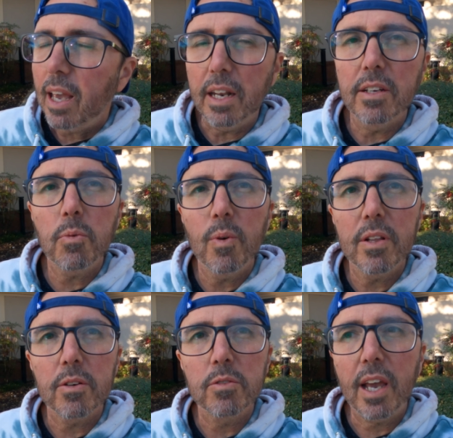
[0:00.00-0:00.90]
It is one
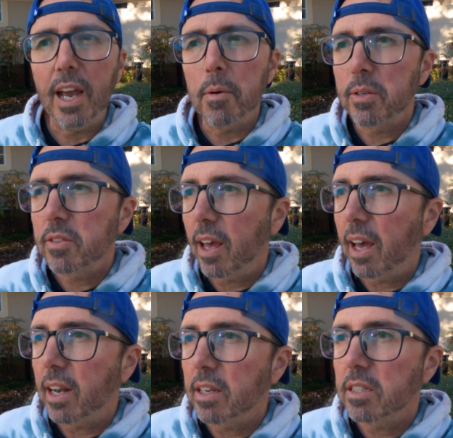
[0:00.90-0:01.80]
of those cameras
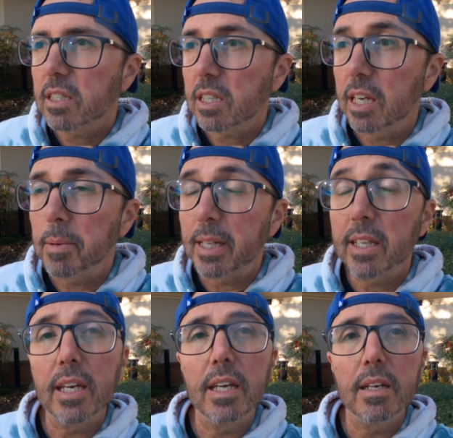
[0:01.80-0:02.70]
that is
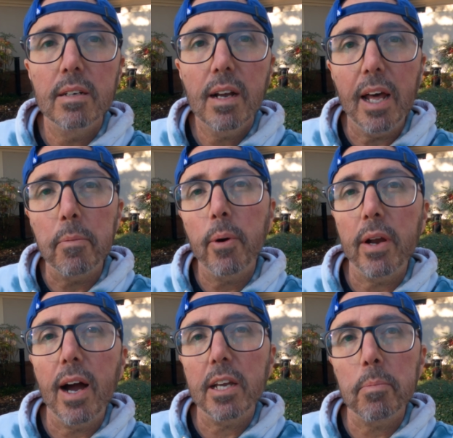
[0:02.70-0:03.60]
seemingly kind of
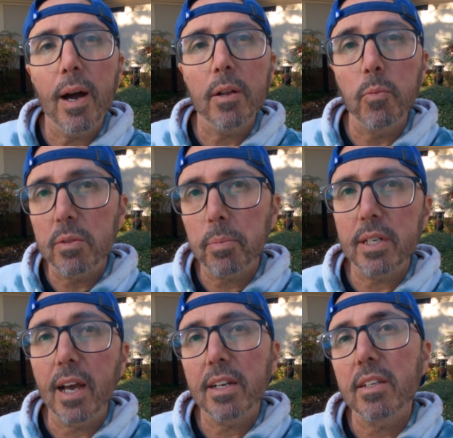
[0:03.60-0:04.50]
preoccupied with
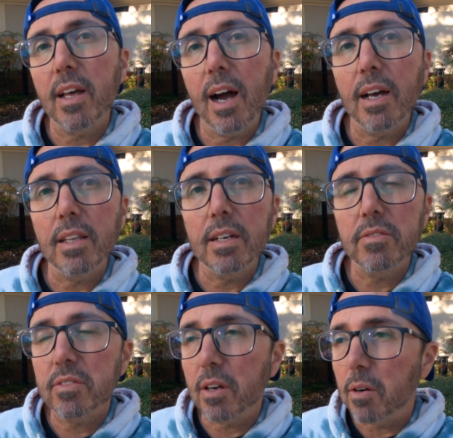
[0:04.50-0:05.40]
protecting the
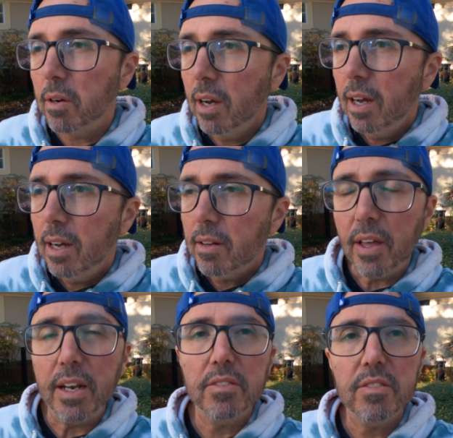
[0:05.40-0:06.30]
highlights. So
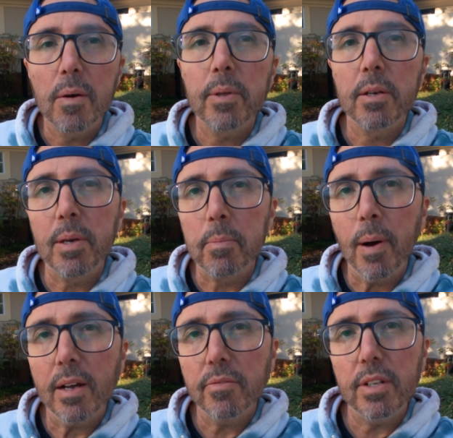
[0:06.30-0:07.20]
that is something to be
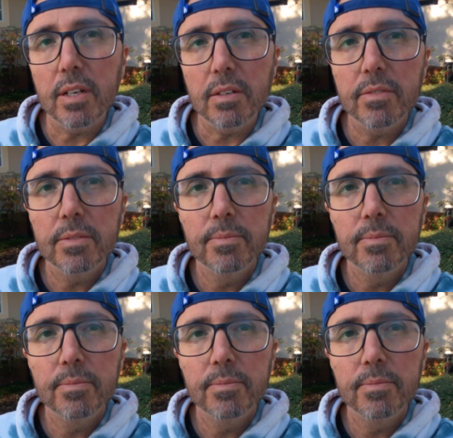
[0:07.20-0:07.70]
mindful of.